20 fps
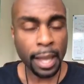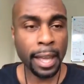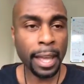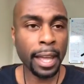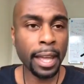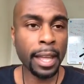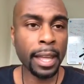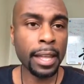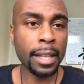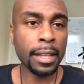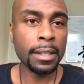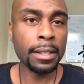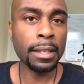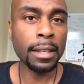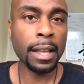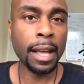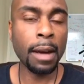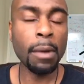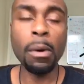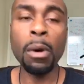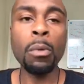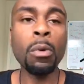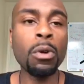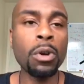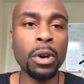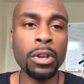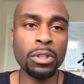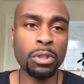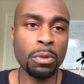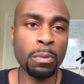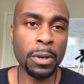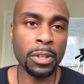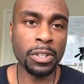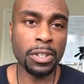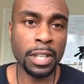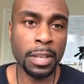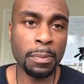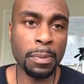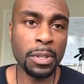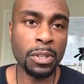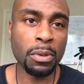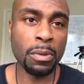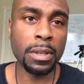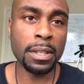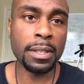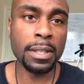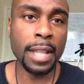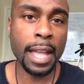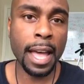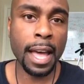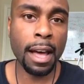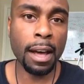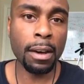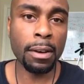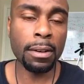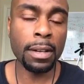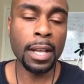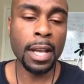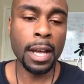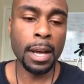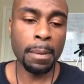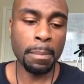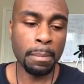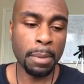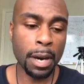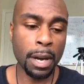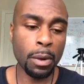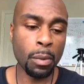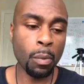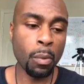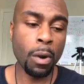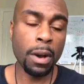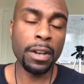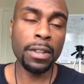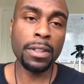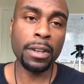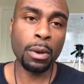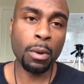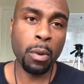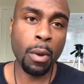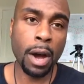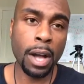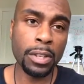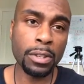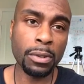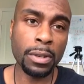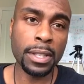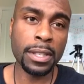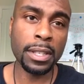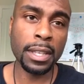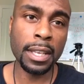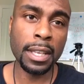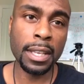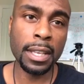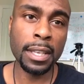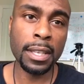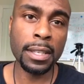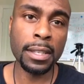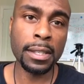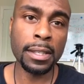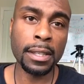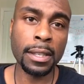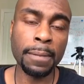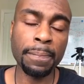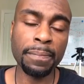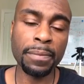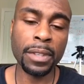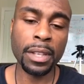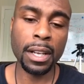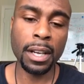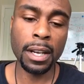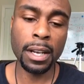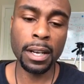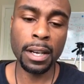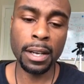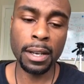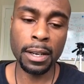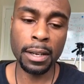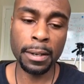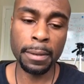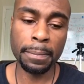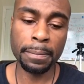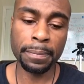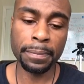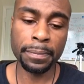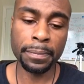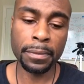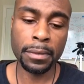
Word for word: and i won't go too much deep into it now but one of the quadrants is um,